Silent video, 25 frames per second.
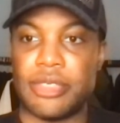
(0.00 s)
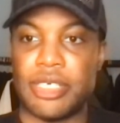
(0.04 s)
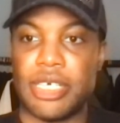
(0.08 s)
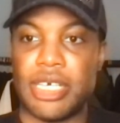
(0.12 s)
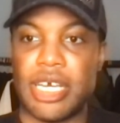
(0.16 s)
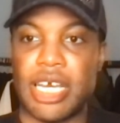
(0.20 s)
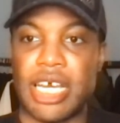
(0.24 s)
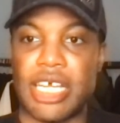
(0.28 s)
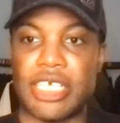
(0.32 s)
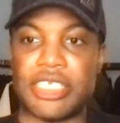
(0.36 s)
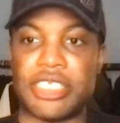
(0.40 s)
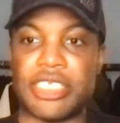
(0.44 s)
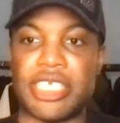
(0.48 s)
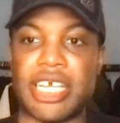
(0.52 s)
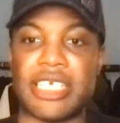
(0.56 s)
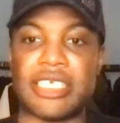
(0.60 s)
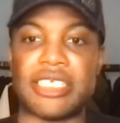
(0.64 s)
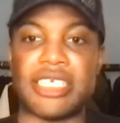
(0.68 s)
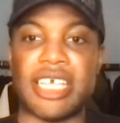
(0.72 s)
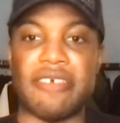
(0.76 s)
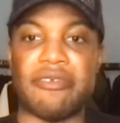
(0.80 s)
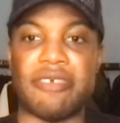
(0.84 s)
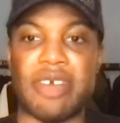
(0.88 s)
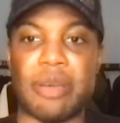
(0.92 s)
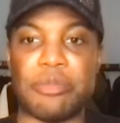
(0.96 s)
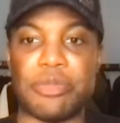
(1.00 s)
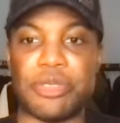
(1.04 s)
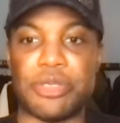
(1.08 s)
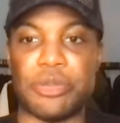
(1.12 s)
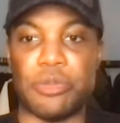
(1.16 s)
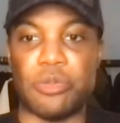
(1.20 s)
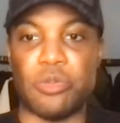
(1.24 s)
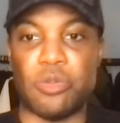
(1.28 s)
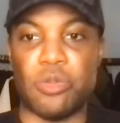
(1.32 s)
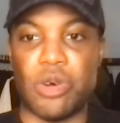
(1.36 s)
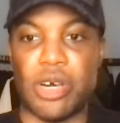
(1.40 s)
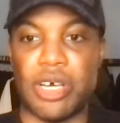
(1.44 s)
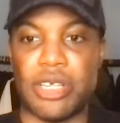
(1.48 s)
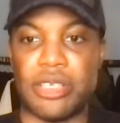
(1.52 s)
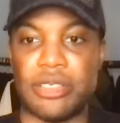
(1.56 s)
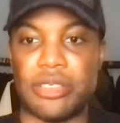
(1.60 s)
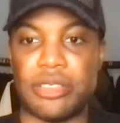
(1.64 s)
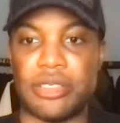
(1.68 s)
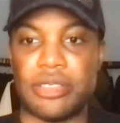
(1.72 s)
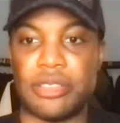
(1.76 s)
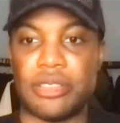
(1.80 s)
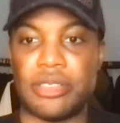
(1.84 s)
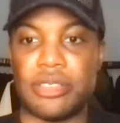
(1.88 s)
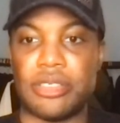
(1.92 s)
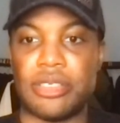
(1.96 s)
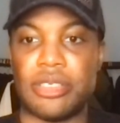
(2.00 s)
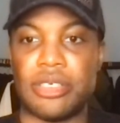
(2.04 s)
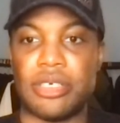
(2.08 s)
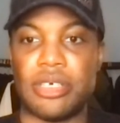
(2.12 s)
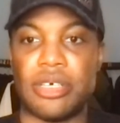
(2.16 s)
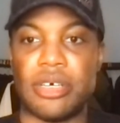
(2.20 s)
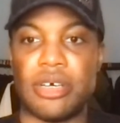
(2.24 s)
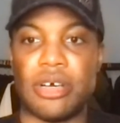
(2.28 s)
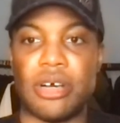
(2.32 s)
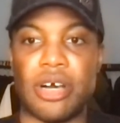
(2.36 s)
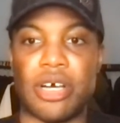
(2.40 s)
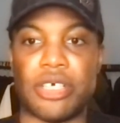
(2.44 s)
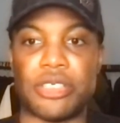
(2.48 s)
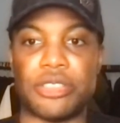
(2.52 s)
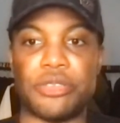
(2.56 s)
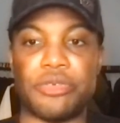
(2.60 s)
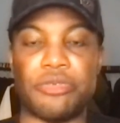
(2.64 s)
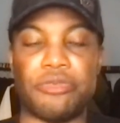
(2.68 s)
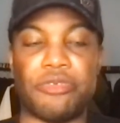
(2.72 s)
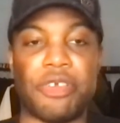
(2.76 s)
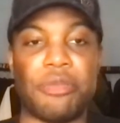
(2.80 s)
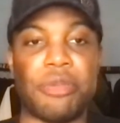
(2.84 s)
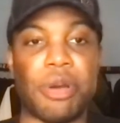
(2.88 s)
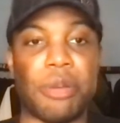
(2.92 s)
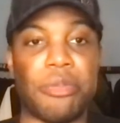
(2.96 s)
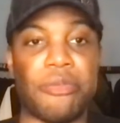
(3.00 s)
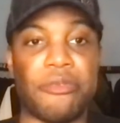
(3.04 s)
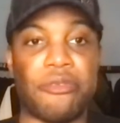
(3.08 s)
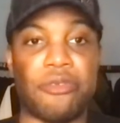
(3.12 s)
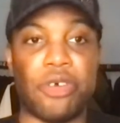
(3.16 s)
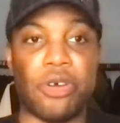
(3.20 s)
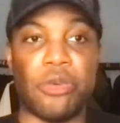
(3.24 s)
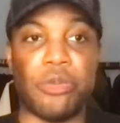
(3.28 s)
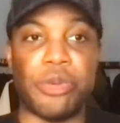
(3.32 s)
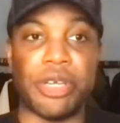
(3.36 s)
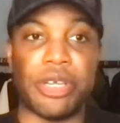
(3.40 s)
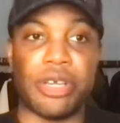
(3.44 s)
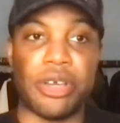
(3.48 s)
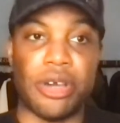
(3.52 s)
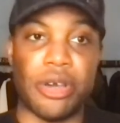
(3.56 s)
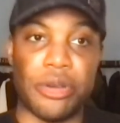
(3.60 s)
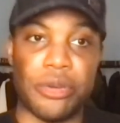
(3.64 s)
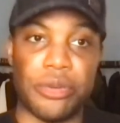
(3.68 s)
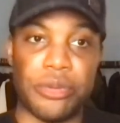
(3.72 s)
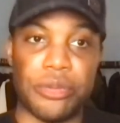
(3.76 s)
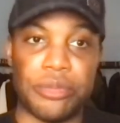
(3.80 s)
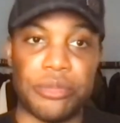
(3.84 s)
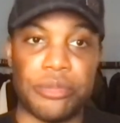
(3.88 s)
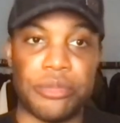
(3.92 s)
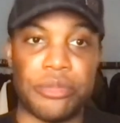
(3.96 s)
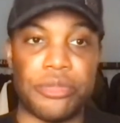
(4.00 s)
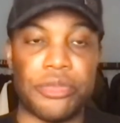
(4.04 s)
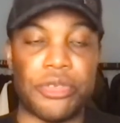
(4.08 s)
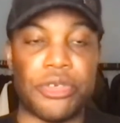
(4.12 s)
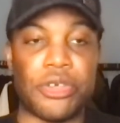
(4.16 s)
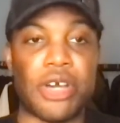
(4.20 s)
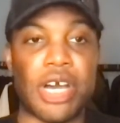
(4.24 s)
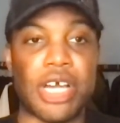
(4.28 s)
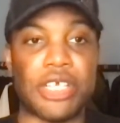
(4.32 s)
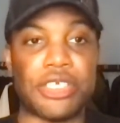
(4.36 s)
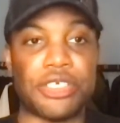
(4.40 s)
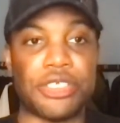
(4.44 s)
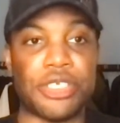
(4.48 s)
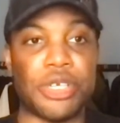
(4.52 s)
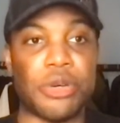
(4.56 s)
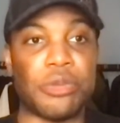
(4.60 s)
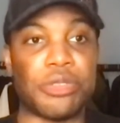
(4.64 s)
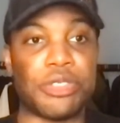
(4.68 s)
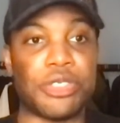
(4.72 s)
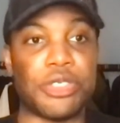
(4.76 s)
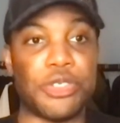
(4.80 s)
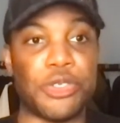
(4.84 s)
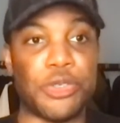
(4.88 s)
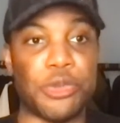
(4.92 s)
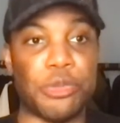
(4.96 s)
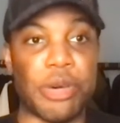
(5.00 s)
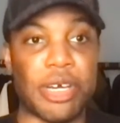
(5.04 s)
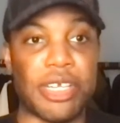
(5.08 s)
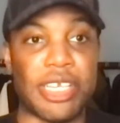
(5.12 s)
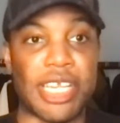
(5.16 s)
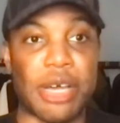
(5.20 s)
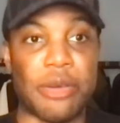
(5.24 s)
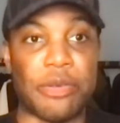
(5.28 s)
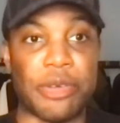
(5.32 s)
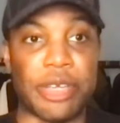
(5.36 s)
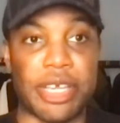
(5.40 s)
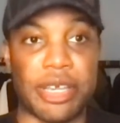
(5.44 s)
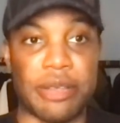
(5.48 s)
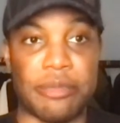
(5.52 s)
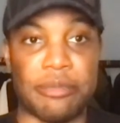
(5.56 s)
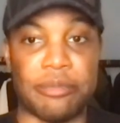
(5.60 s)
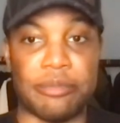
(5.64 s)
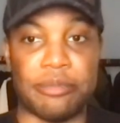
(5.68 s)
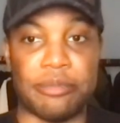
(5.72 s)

Hashtag Southampton 1, Arsenal 3. But before we go, you guys should know what to do by now again.